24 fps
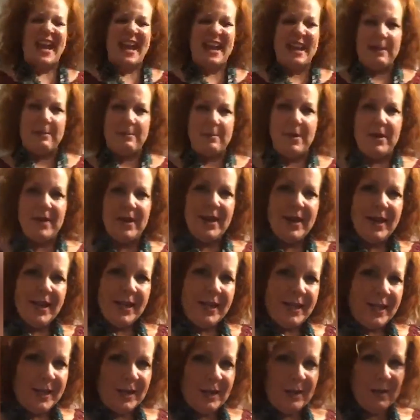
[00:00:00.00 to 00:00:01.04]
game.
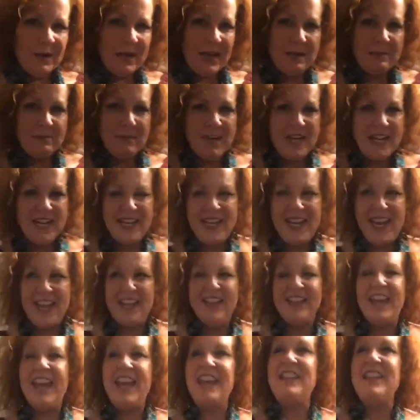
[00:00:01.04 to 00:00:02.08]
You know what I mean?
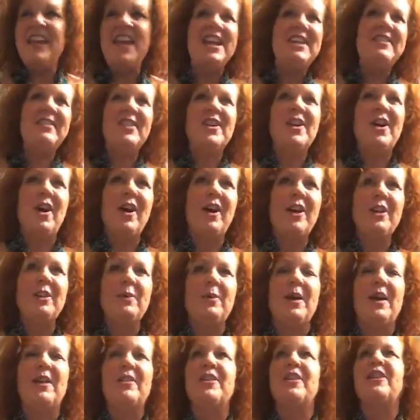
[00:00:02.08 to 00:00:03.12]
And and they even call
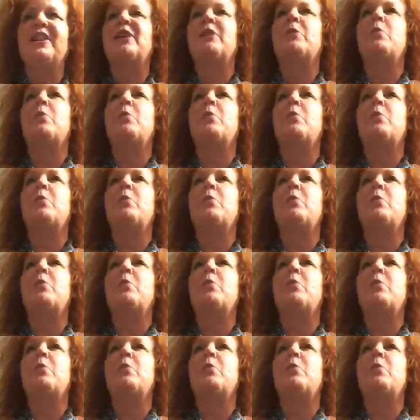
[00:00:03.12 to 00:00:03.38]
you out.